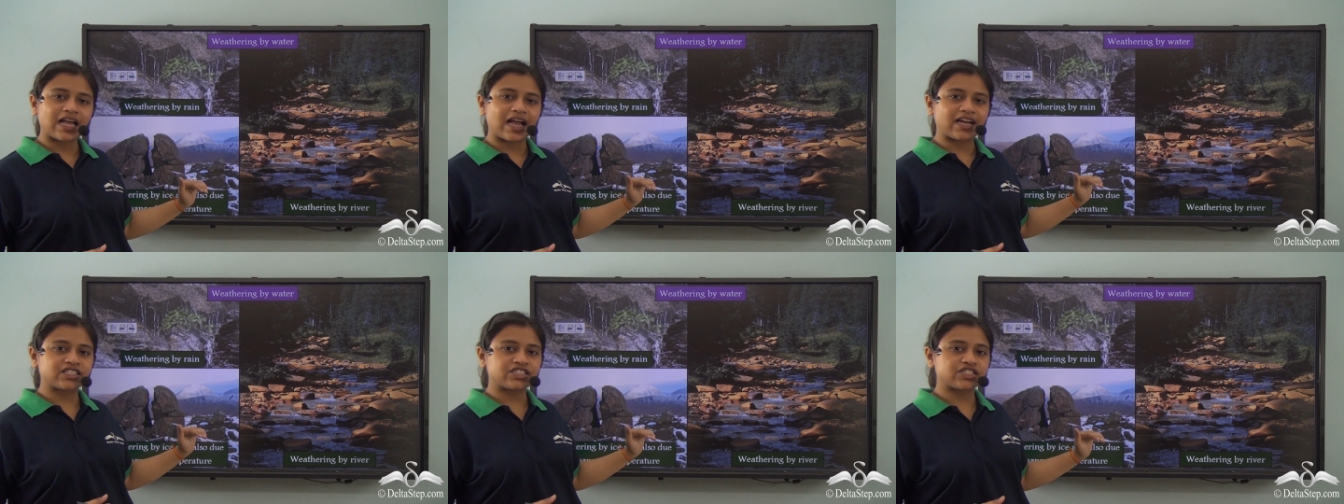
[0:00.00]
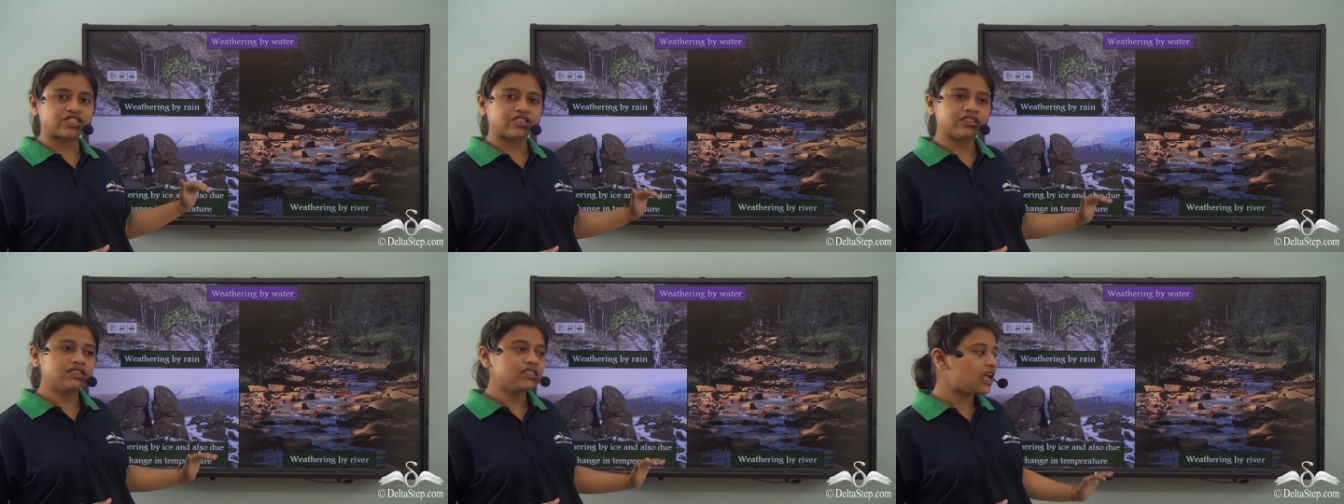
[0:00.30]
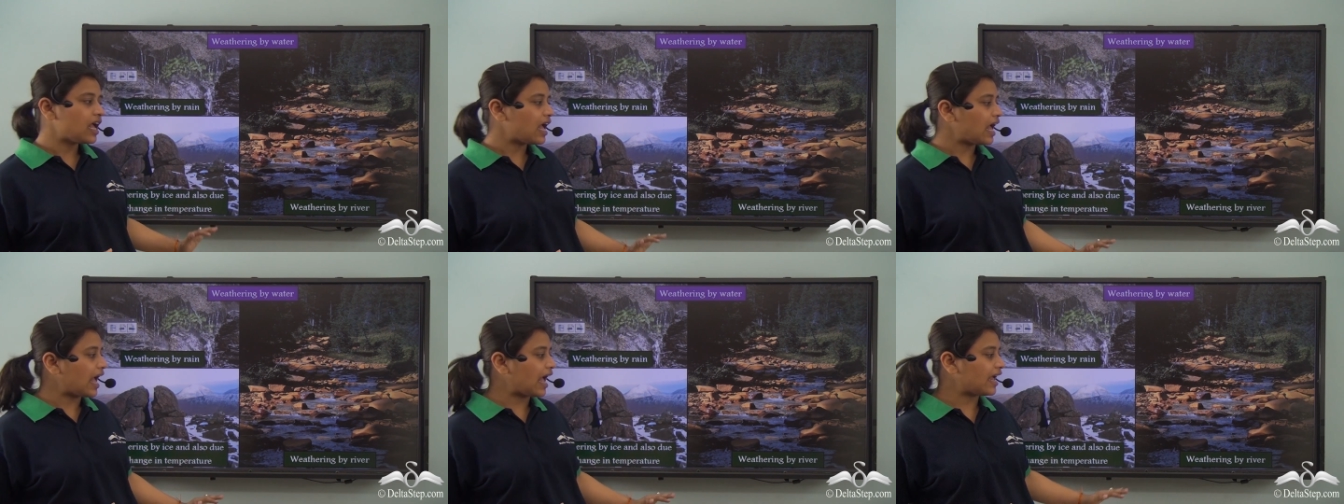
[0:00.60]

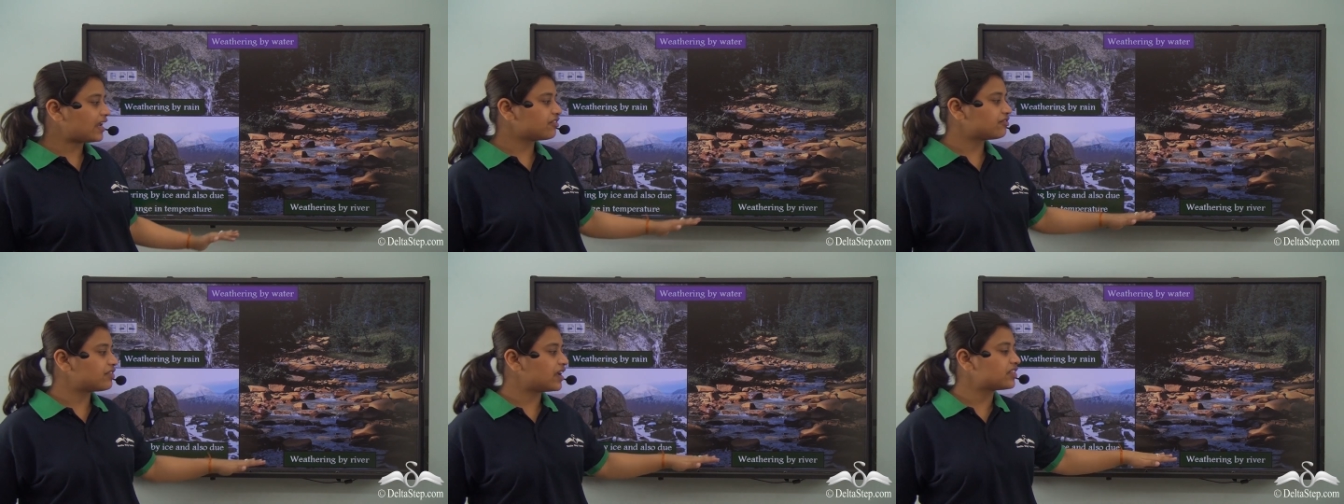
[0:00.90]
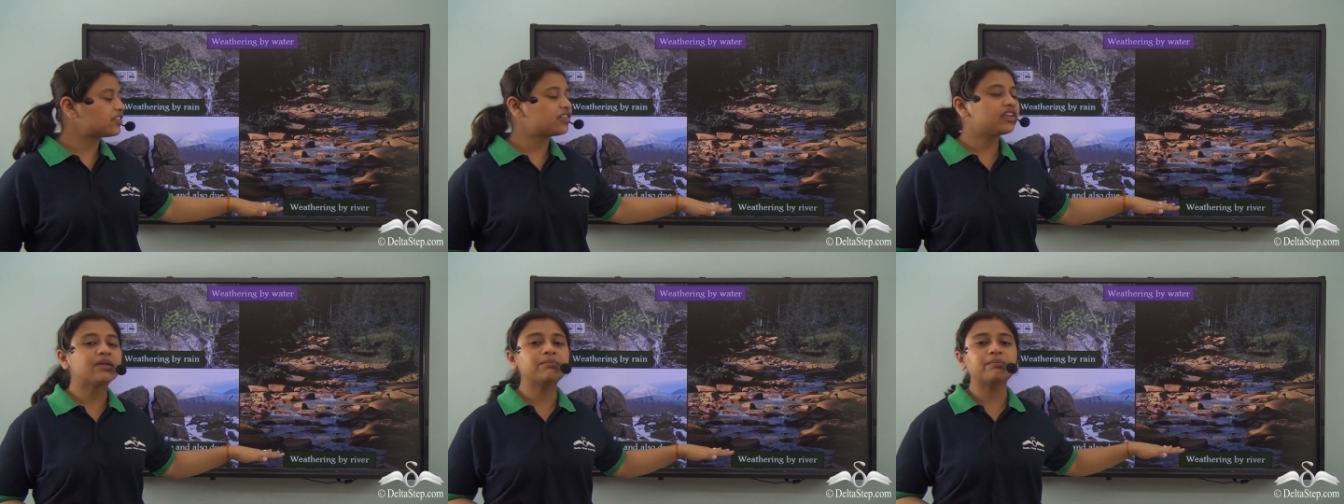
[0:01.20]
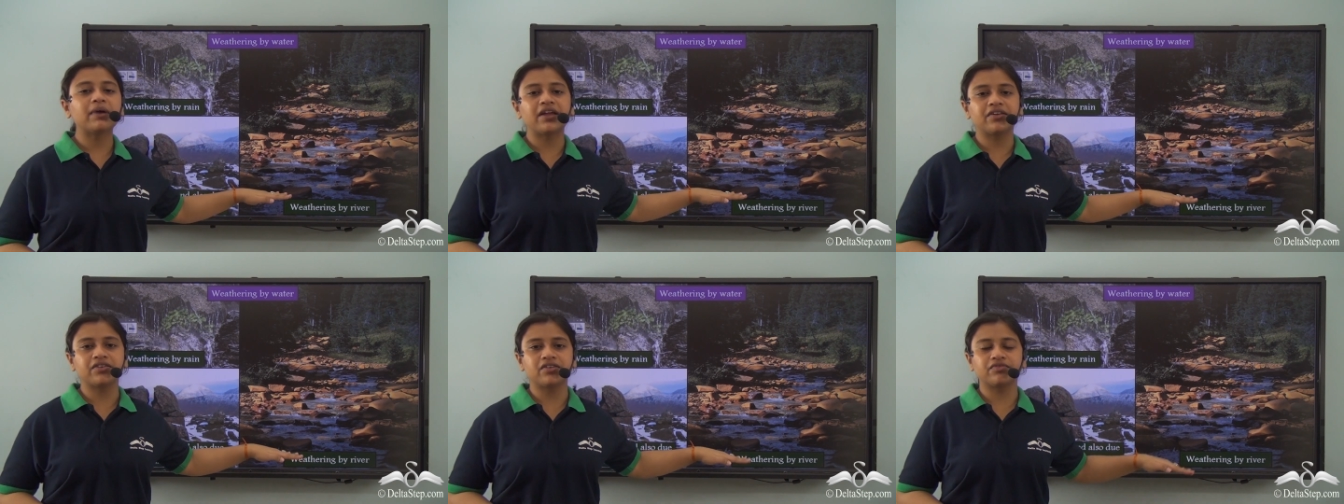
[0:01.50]
action and
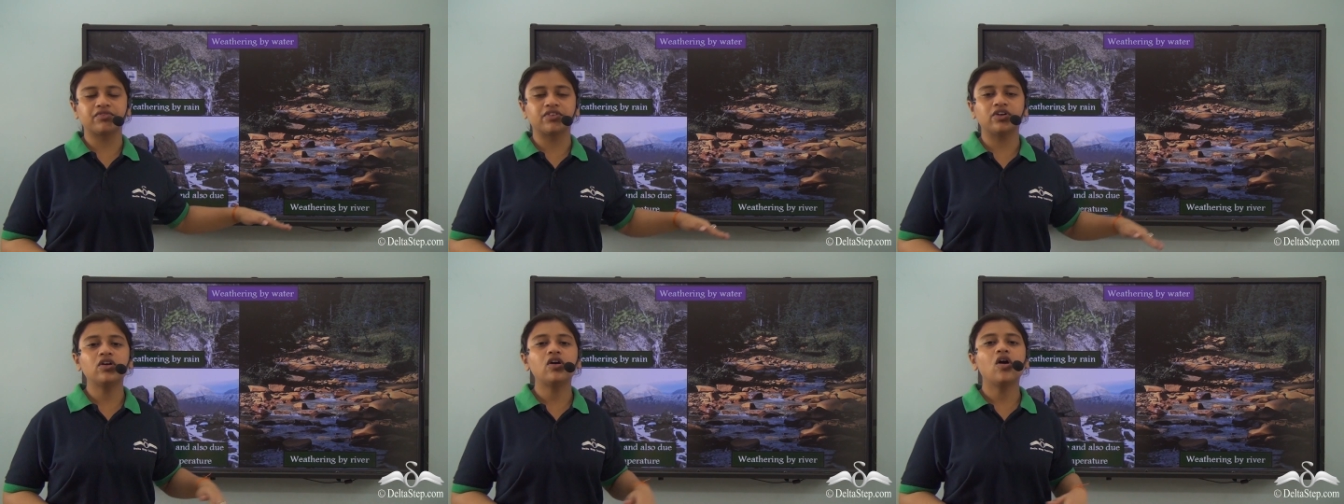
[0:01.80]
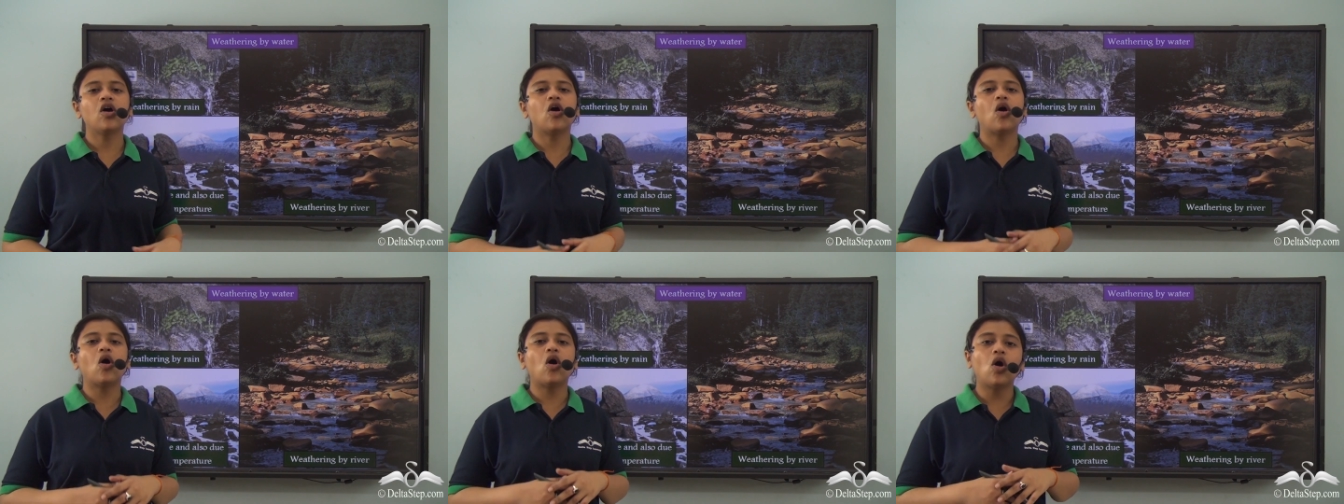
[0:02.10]
weathering by river